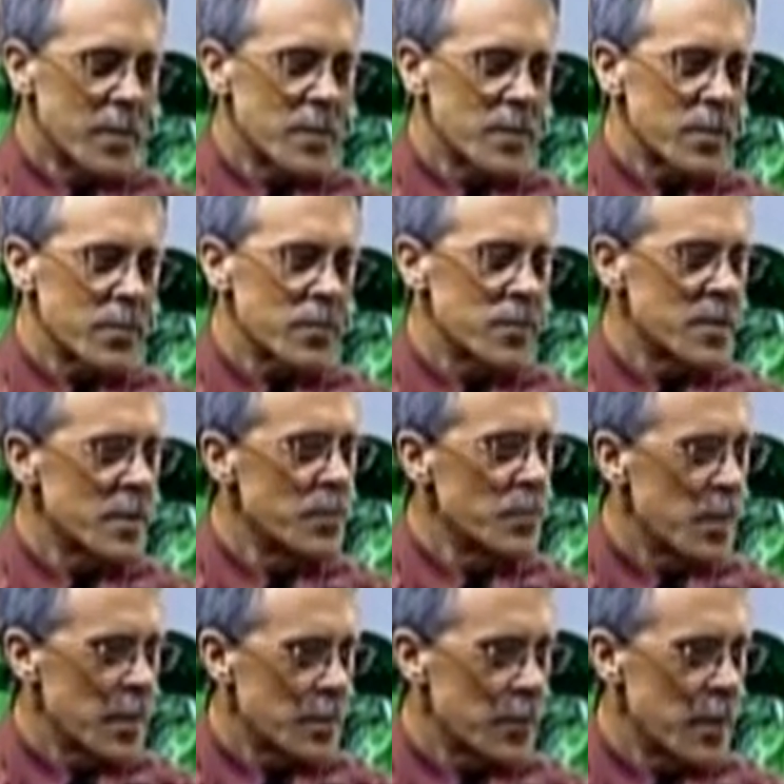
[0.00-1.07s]
So she'd
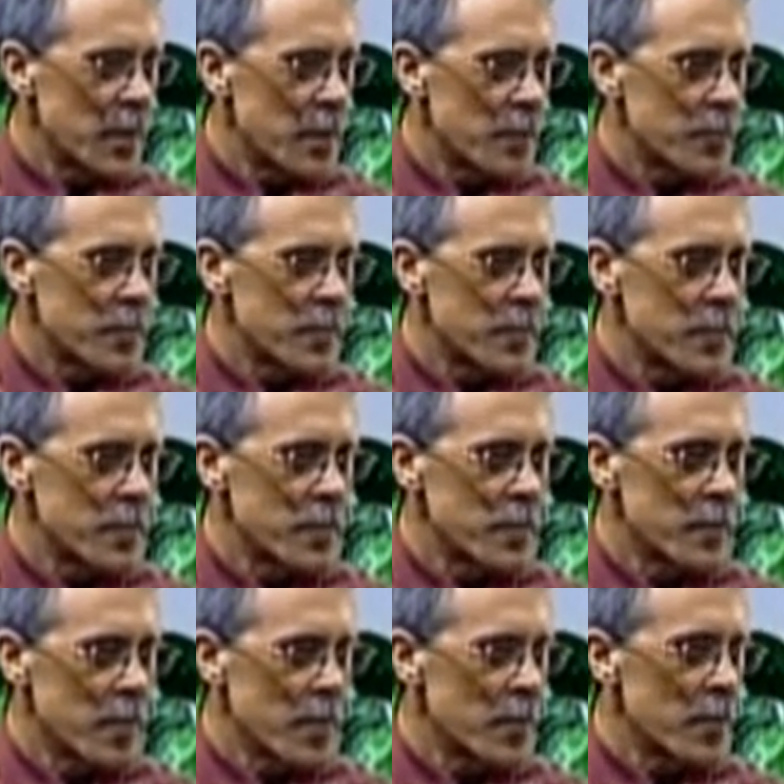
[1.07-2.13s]
pick me up in her
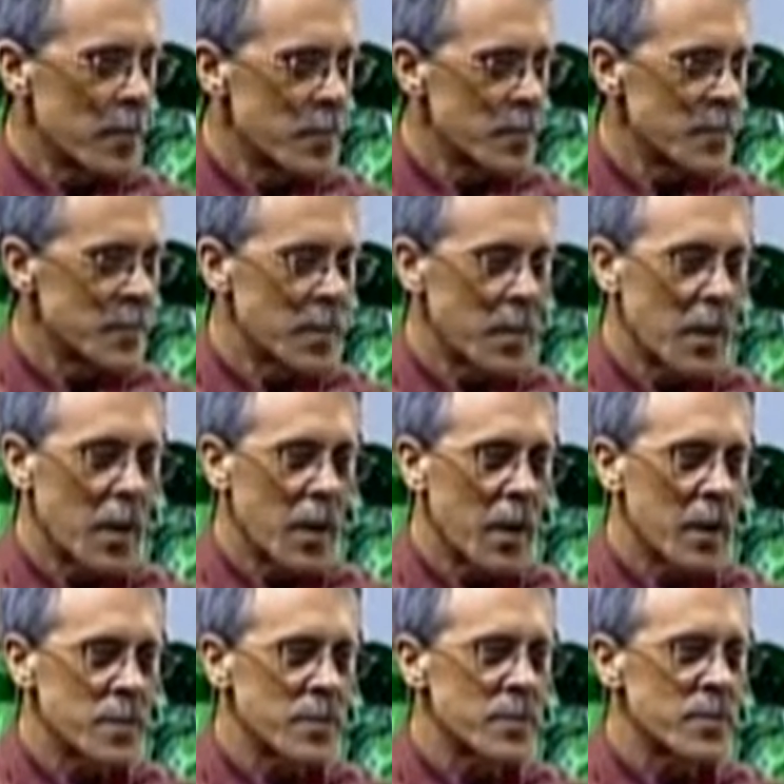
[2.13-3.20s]
arms,
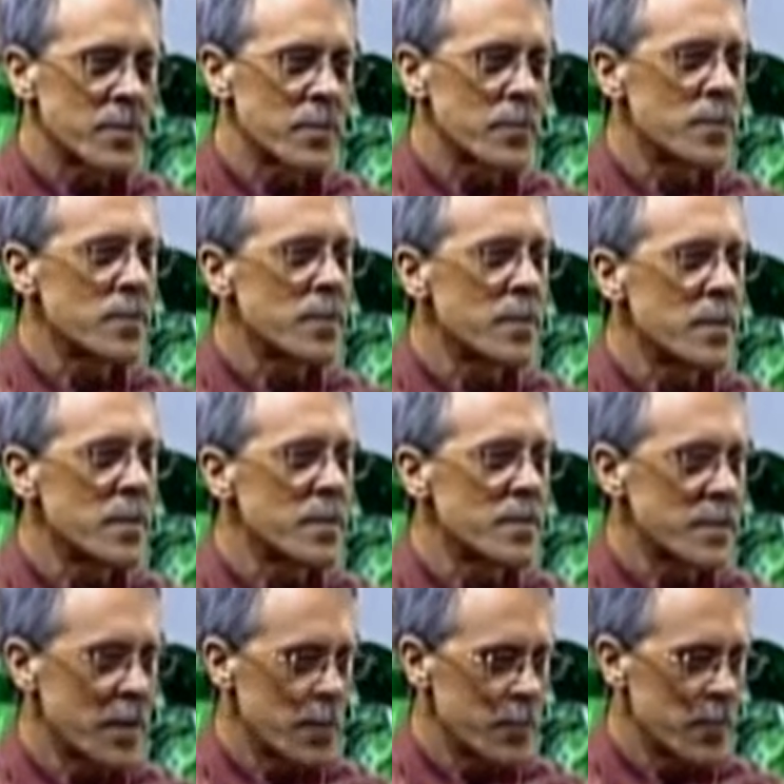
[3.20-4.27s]
and as soon as she
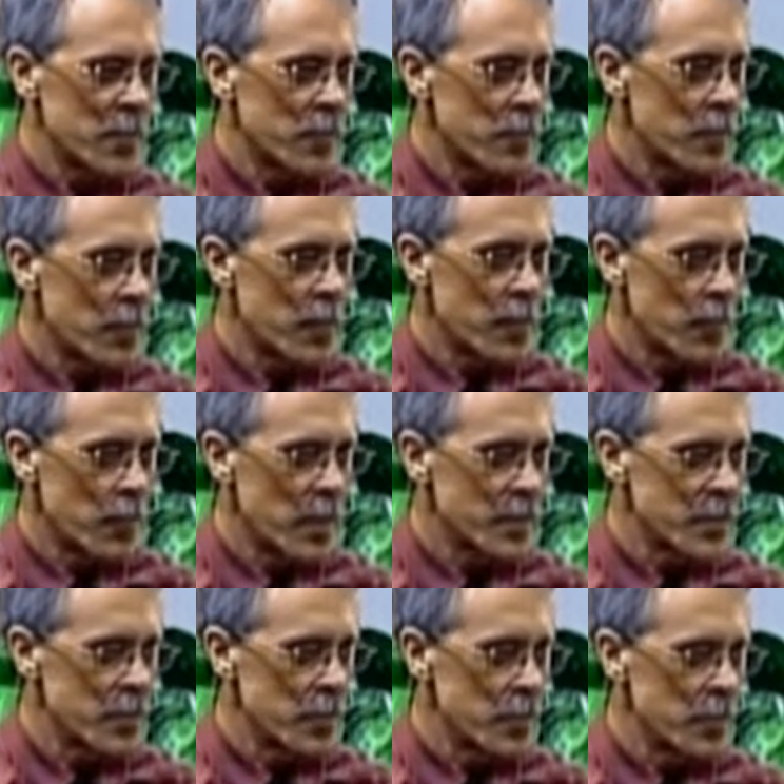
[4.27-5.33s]
stepped over the
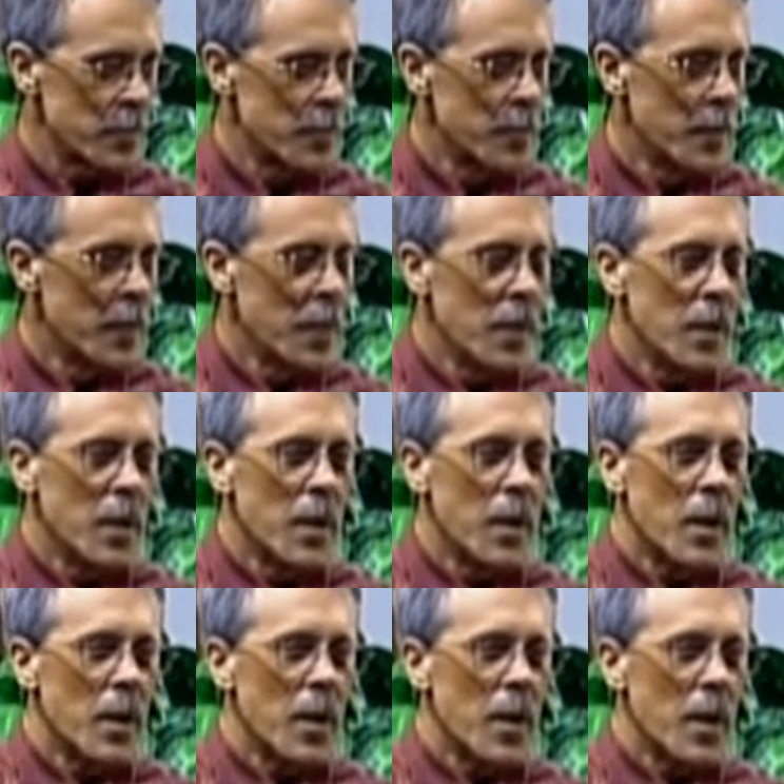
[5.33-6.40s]
threshold,
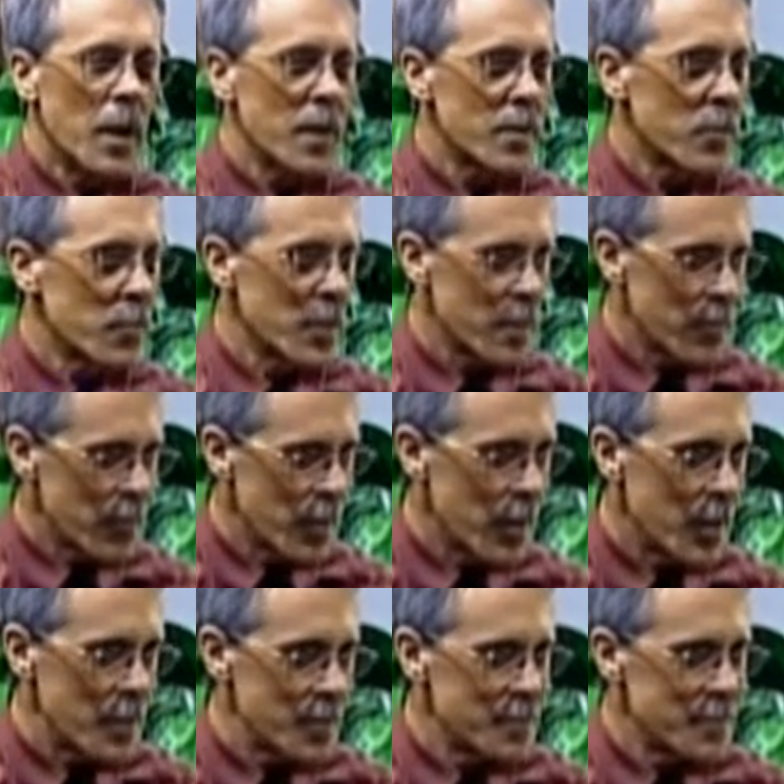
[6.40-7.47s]
I quit crying.